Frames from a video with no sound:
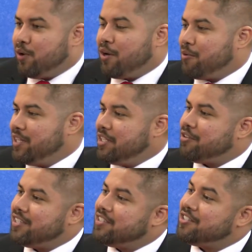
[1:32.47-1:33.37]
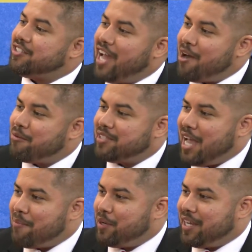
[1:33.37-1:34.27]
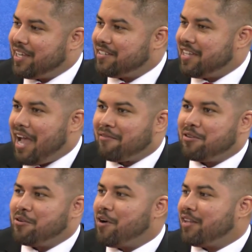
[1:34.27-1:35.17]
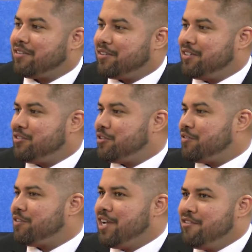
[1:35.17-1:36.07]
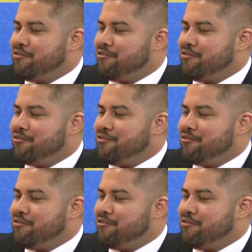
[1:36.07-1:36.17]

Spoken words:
part, when they transition out, what's happening is they have to go out there and sort of